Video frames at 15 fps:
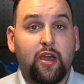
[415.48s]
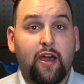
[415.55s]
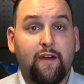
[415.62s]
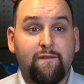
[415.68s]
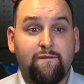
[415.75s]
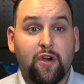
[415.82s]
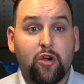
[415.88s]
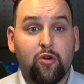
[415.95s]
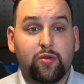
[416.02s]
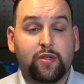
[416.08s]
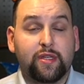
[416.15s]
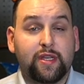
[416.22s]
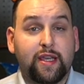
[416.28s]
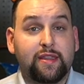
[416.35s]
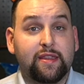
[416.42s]
a vote,
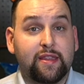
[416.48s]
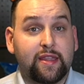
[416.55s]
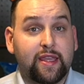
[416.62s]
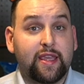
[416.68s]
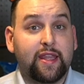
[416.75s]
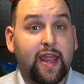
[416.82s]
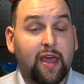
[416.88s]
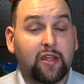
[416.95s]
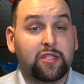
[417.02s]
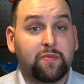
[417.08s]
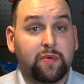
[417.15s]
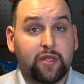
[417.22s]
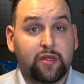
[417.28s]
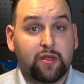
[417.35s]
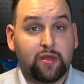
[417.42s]
and then the
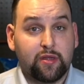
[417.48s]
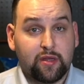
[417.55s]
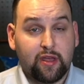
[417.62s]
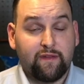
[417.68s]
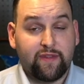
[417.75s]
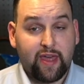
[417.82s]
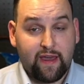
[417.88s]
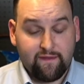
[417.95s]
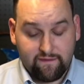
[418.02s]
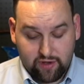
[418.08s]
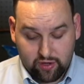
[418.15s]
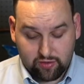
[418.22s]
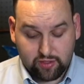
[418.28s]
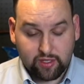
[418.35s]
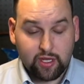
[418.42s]
announcement of that
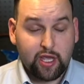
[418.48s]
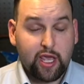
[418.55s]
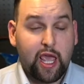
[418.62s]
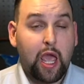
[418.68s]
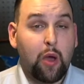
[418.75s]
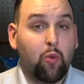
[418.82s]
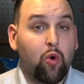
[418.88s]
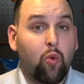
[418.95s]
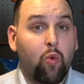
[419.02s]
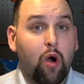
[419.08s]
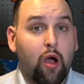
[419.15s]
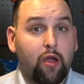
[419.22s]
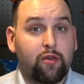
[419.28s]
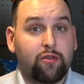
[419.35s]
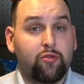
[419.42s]
vote. And we'll
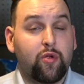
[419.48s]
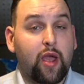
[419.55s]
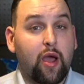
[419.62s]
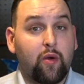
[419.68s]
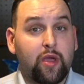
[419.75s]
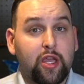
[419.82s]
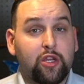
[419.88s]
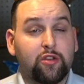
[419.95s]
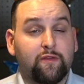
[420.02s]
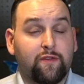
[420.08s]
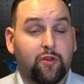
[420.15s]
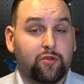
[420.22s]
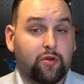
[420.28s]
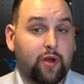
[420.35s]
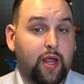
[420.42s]
walk through how each of
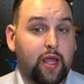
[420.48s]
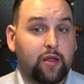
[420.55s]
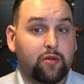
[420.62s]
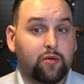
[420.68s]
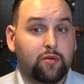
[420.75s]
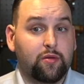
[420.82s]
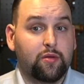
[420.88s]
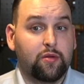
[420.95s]
those are handled.